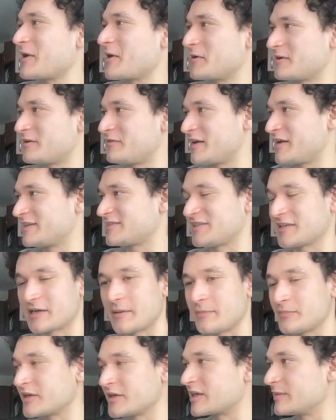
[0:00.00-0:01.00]
art advice
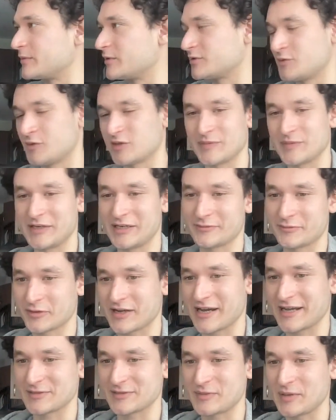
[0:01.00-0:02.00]
like applicable to as many
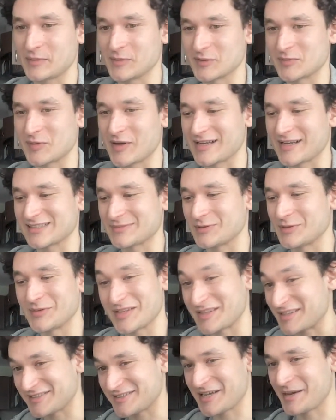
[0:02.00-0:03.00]
different kinds of people as
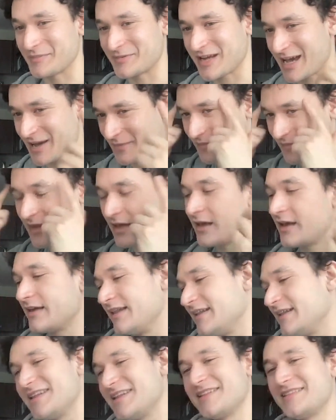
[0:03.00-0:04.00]
possible. But at the same time,
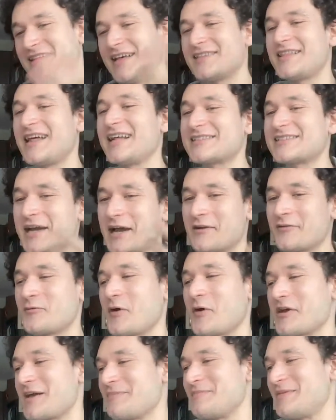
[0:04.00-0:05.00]
that's kind
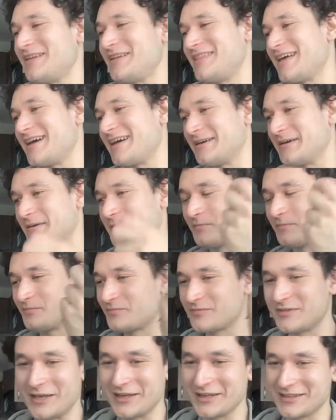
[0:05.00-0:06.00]
of why I made that
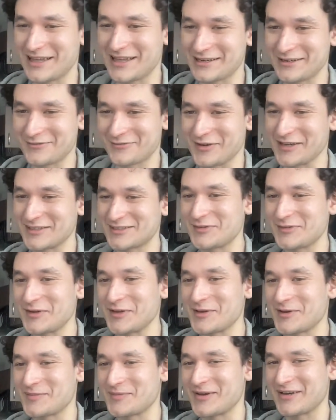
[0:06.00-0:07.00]
that advice
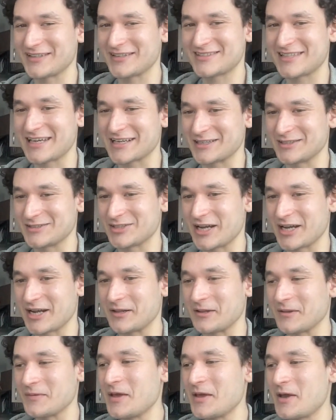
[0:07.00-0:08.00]
video on my second
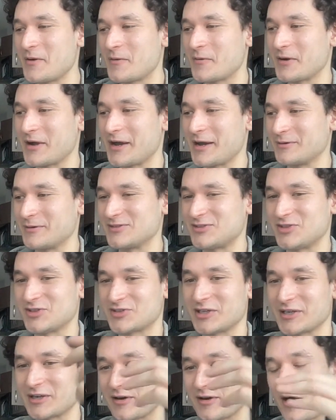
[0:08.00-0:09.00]
channel, where I was
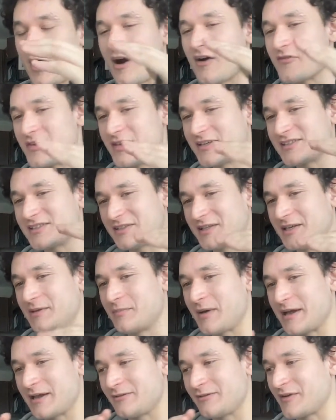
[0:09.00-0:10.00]
just like, obviously
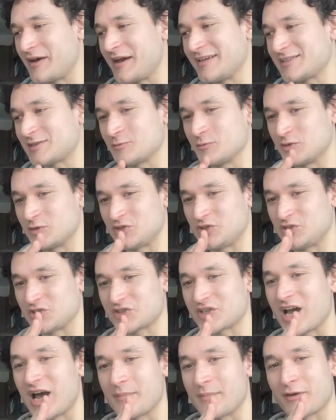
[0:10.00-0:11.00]
my advice was
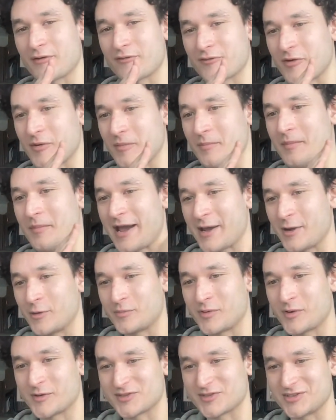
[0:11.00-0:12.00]
just coming from my
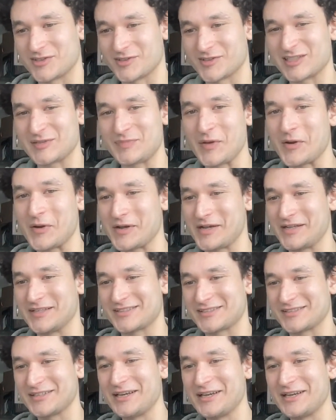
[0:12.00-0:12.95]
own personal experience,